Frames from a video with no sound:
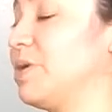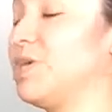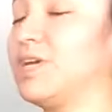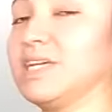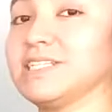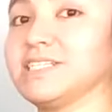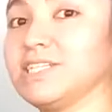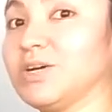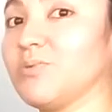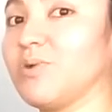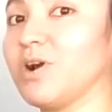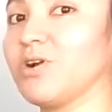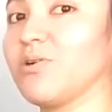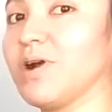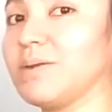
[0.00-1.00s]
but you can still
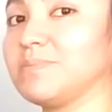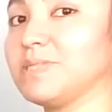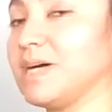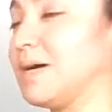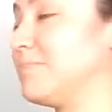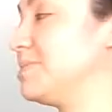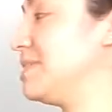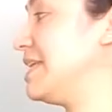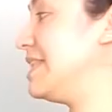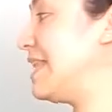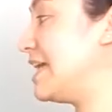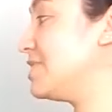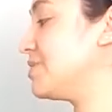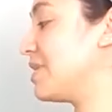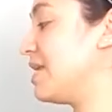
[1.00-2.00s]
wear crop tops, and
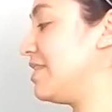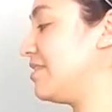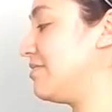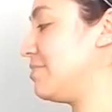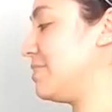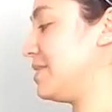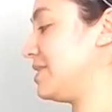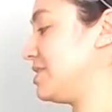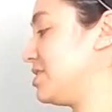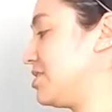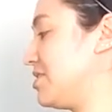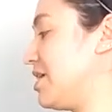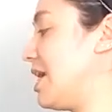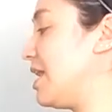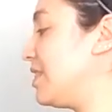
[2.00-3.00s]
that's what I love about this
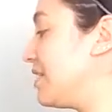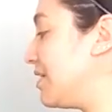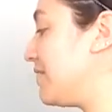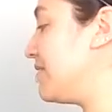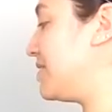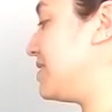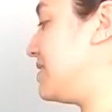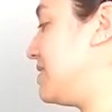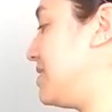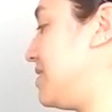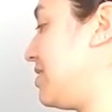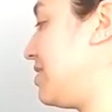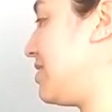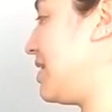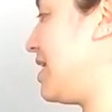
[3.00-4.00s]
skirt. I love the
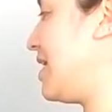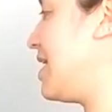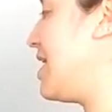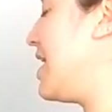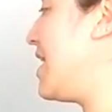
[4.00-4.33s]
detail on it.